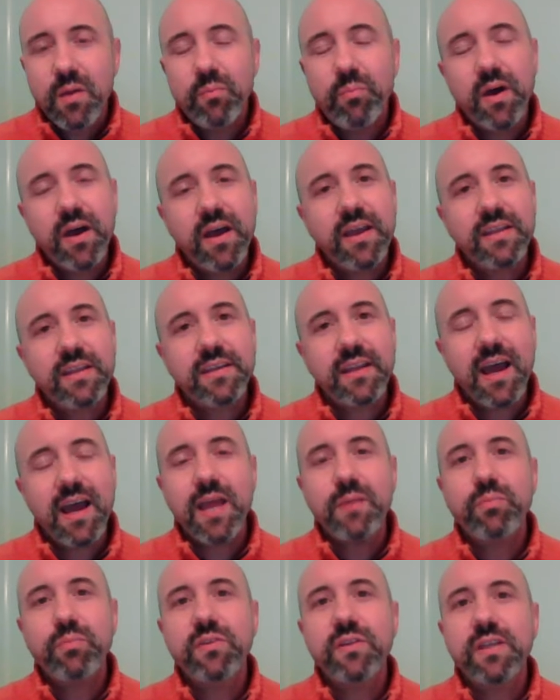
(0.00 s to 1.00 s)
But
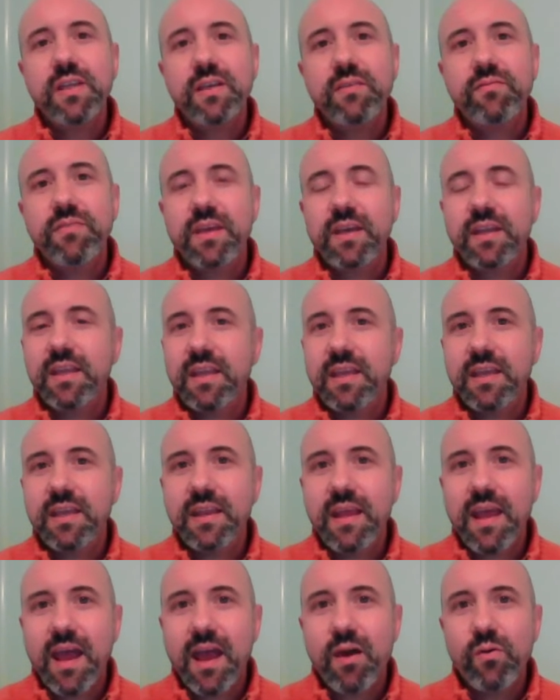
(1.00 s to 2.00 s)
I believe that
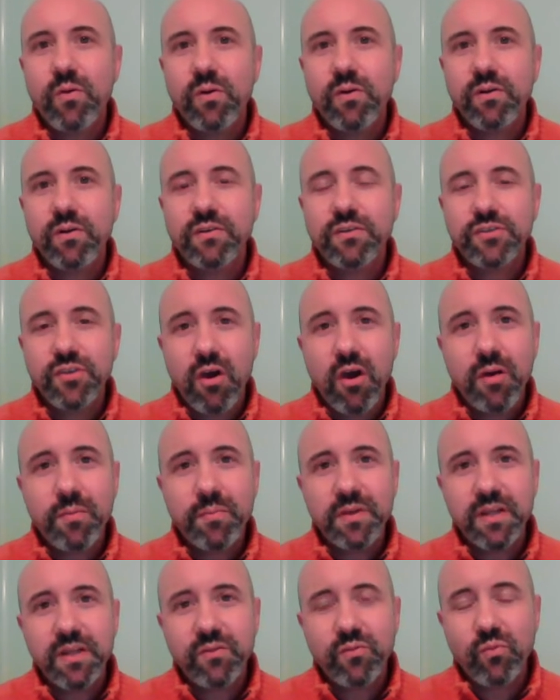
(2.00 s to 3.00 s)
in our
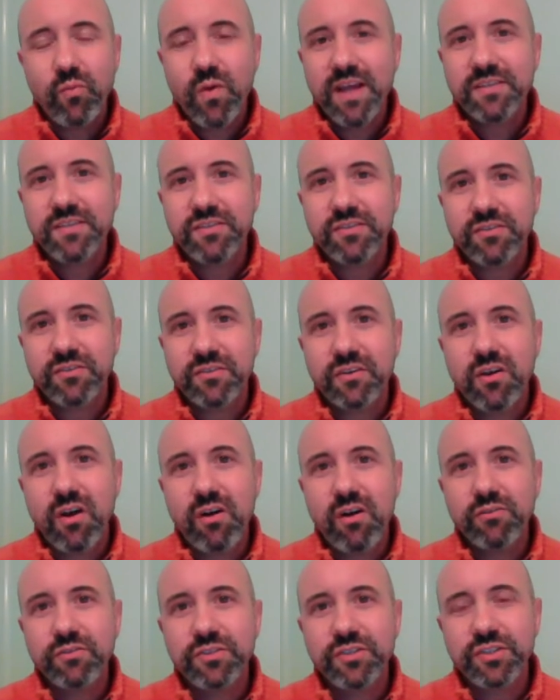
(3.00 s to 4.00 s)
dominant Western
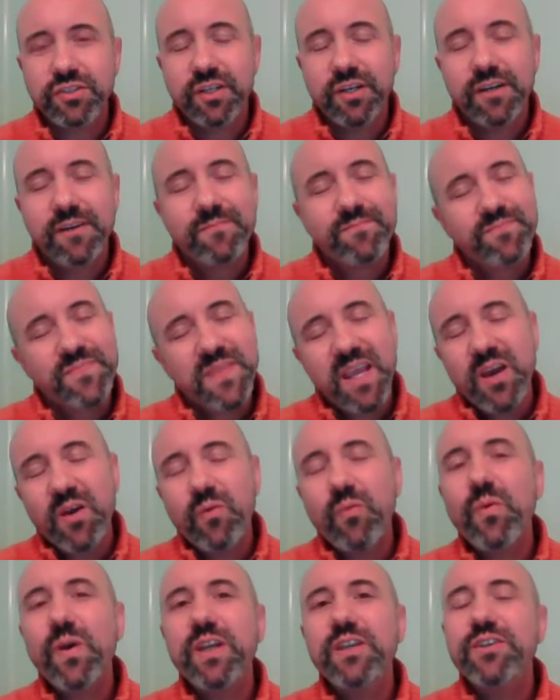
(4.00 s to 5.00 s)
culture,
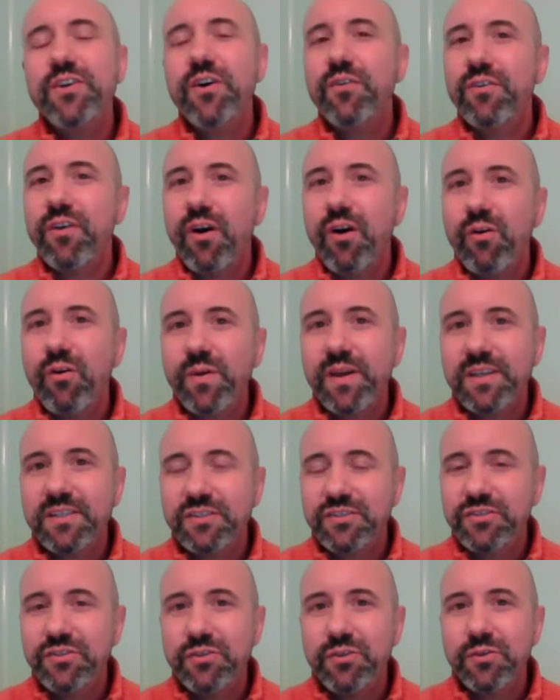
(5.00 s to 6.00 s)
we don't
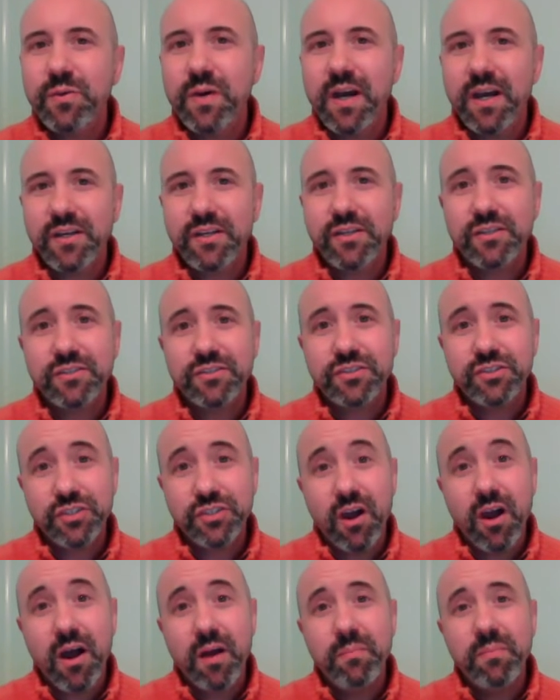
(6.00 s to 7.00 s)
always do a good
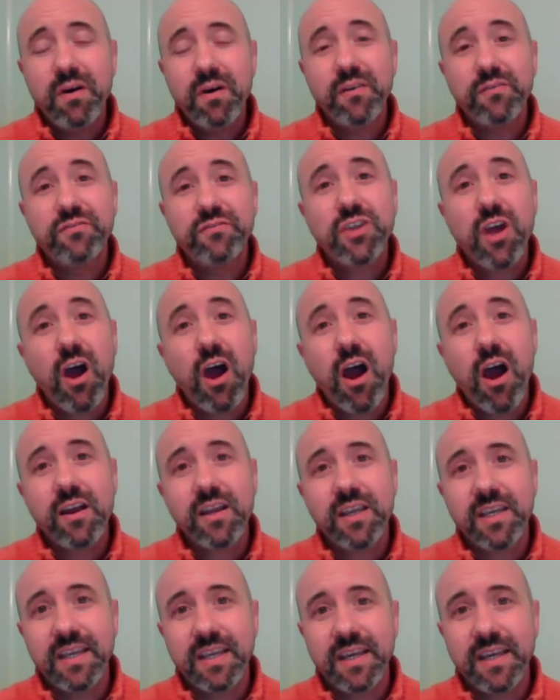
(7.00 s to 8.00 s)
job of
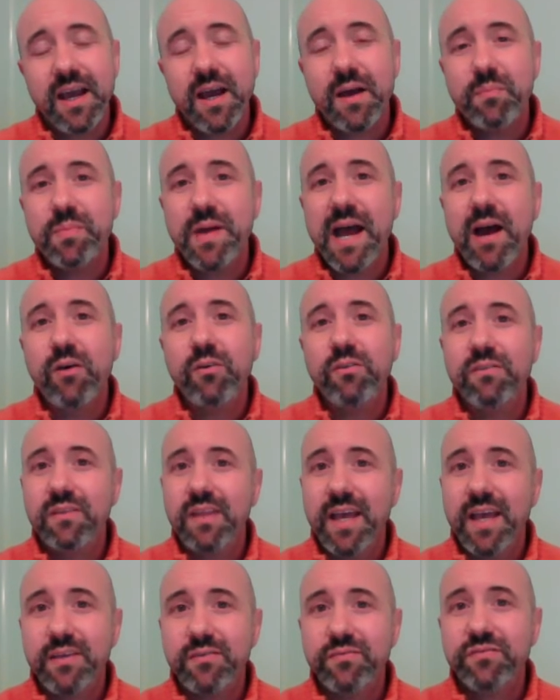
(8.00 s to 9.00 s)
talking about
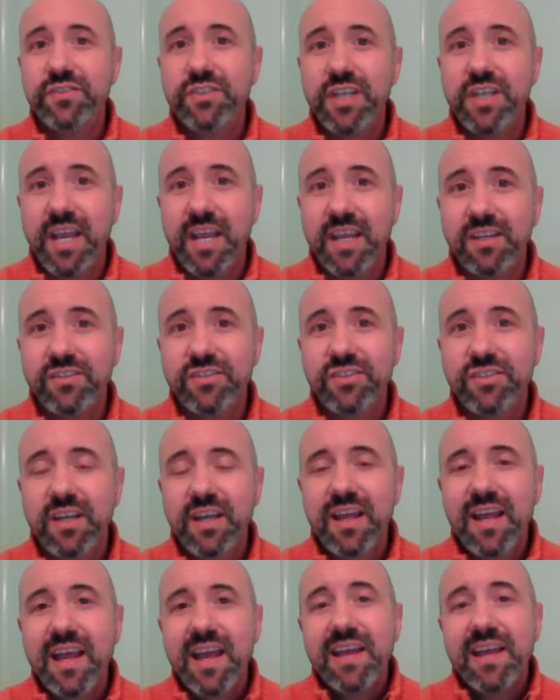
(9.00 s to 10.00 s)
life change.
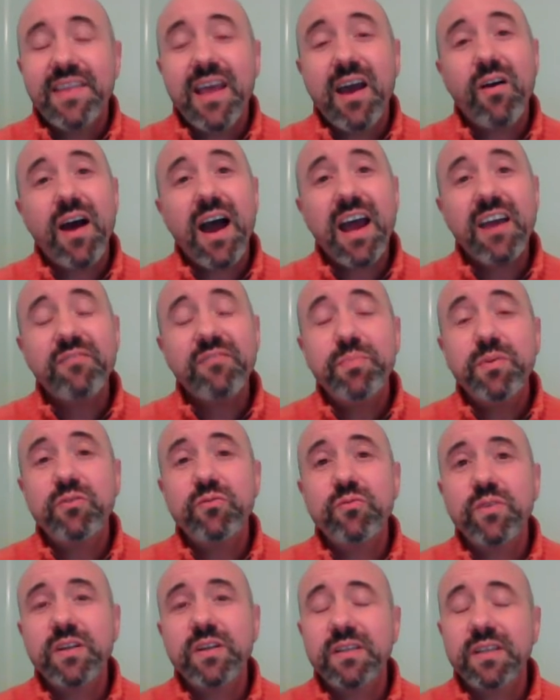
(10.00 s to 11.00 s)
Now, I've
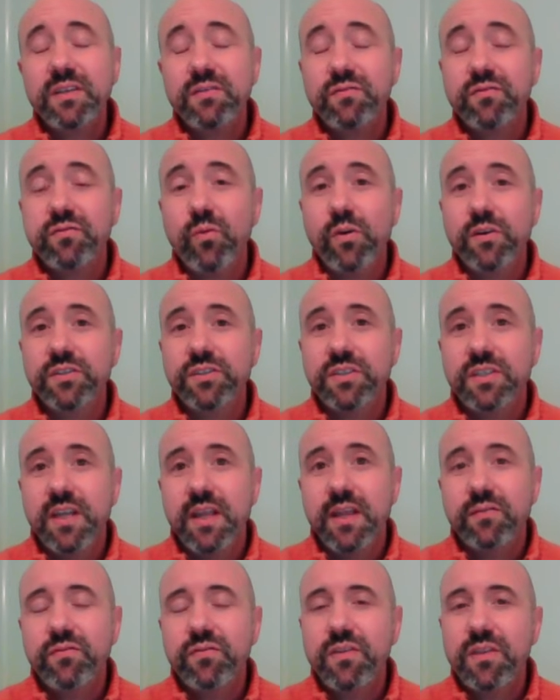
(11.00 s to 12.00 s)
been really
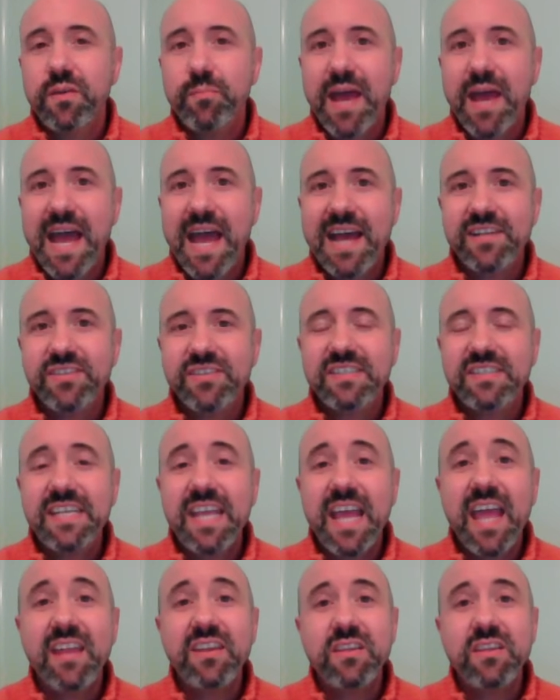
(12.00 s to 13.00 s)
fortunate. For the past
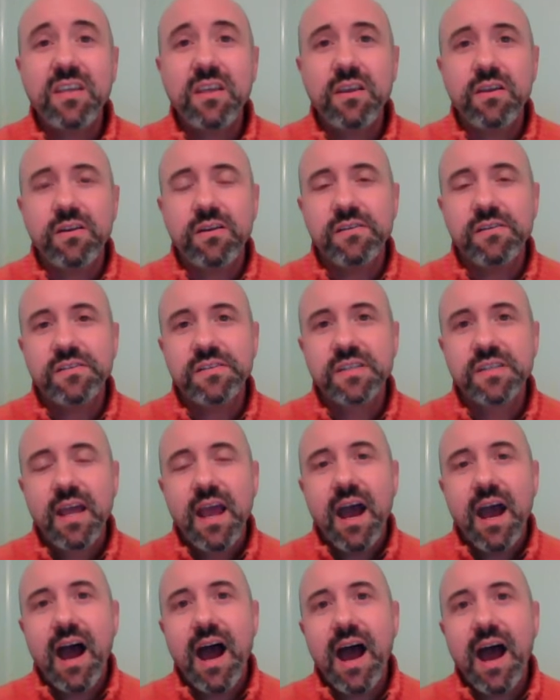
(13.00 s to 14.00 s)
10 years,
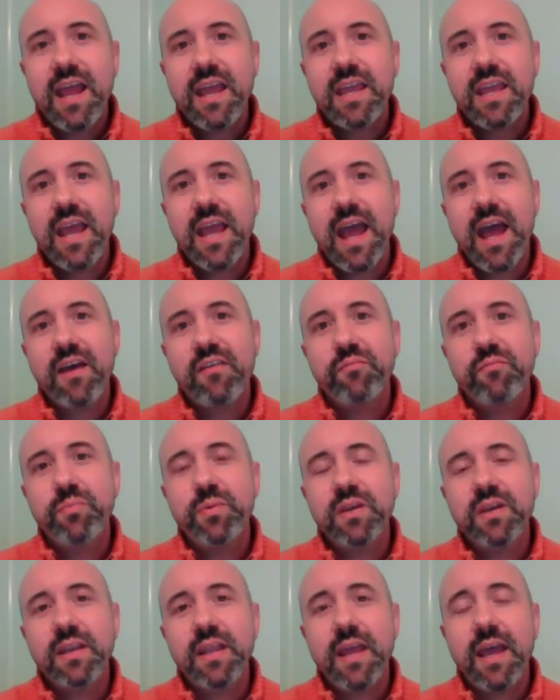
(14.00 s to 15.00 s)
I have
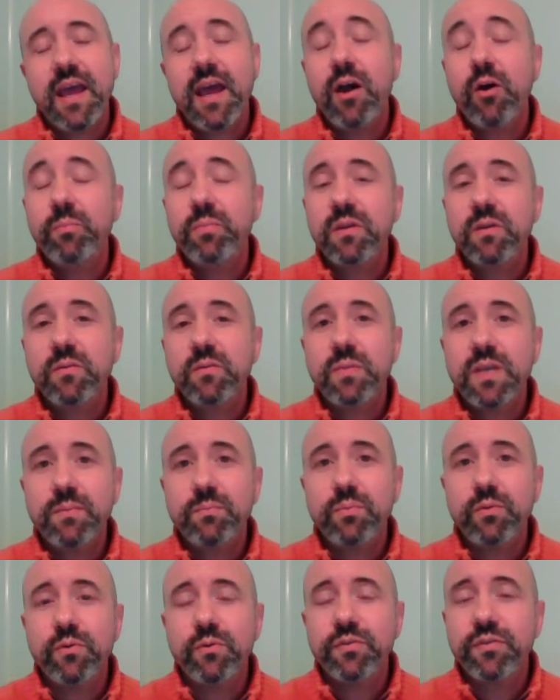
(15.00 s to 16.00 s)
been helping
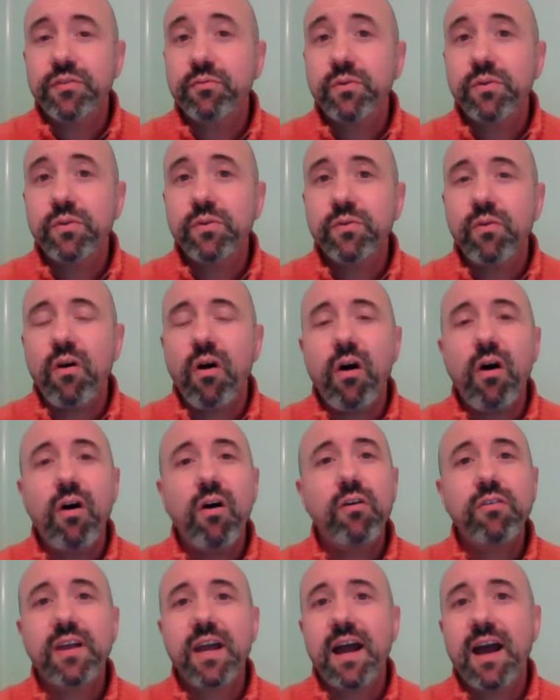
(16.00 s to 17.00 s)
people through
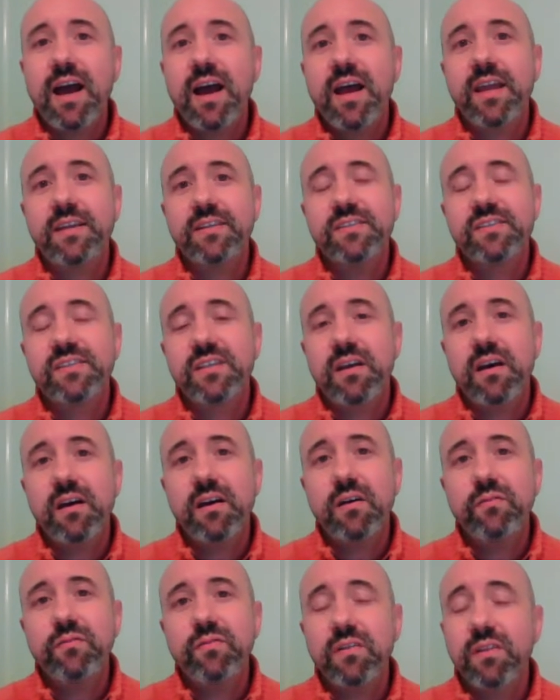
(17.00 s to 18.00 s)
all kinds
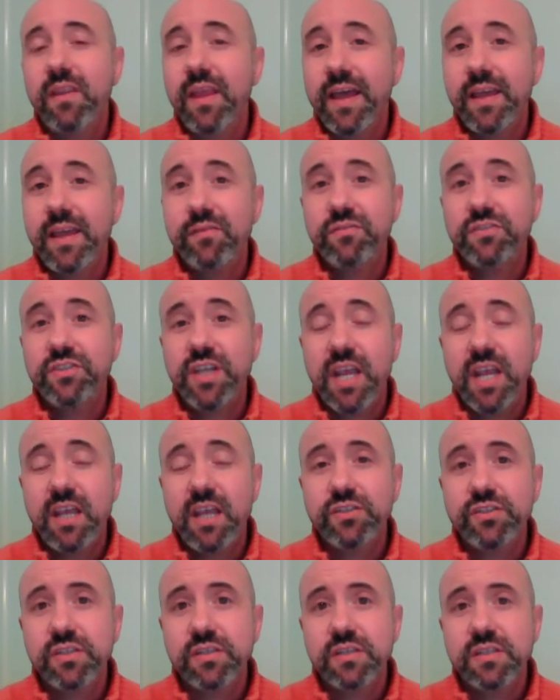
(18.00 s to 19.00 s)
of life
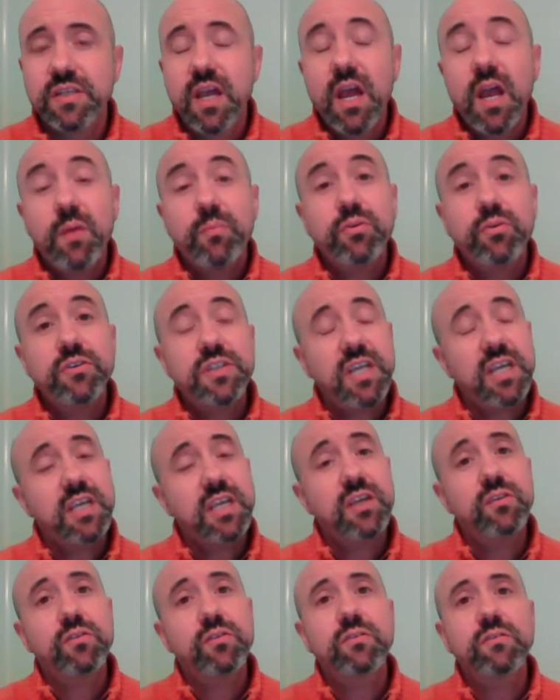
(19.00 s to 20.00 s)
changes,
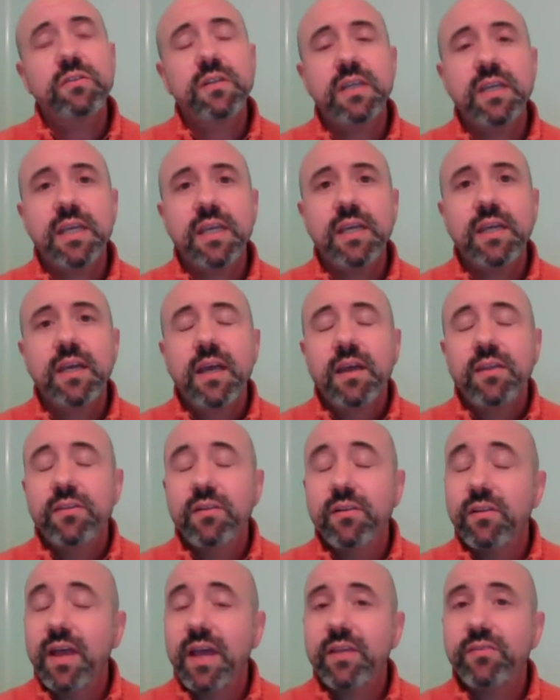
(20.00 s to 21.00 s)
particularly
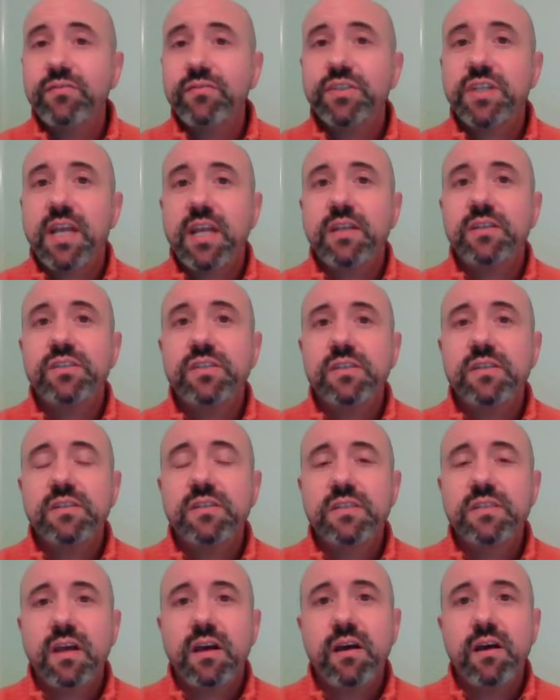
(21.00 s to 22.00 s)
the life
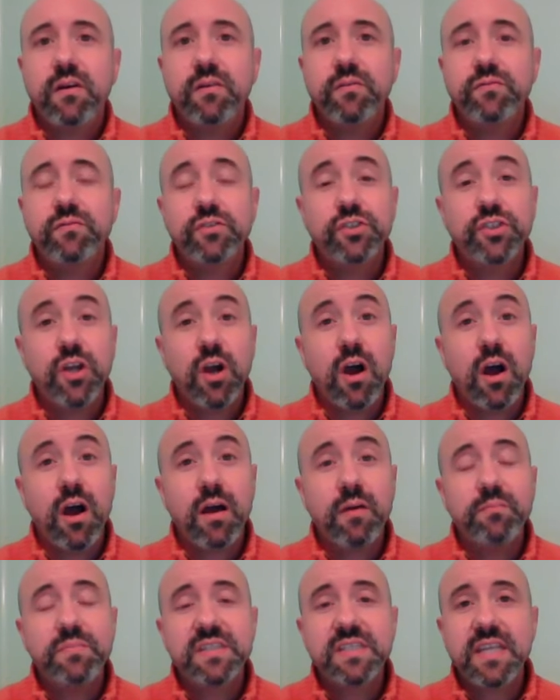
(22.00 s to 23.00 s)
changes of
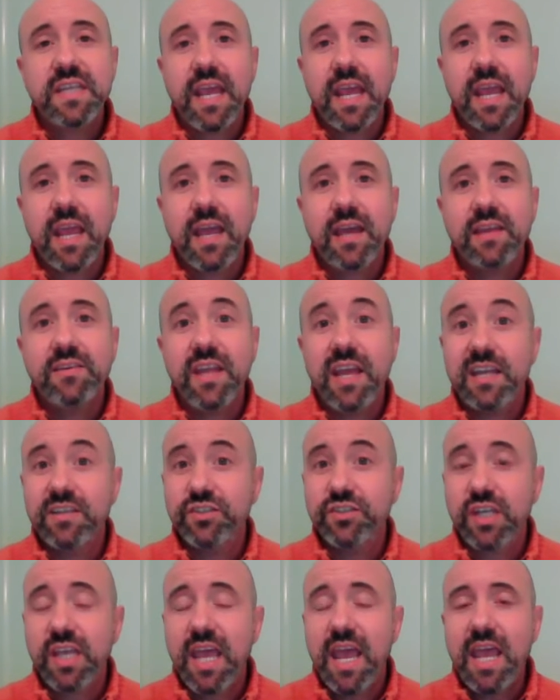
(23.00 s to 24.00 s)
jobs and
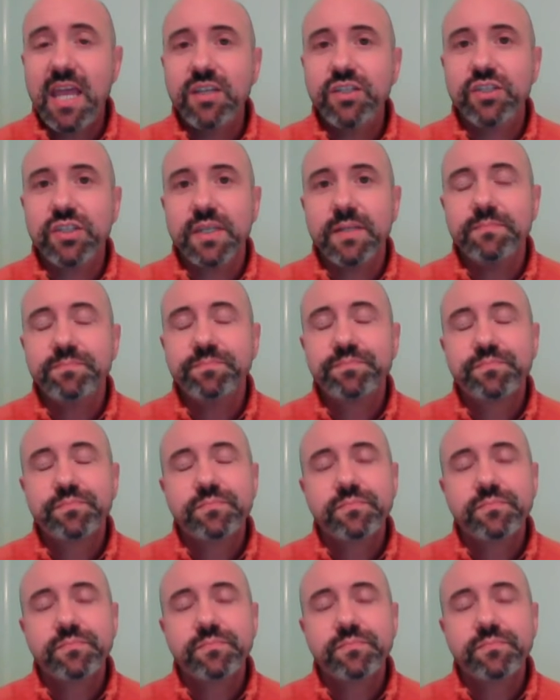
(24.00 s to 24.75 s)
education.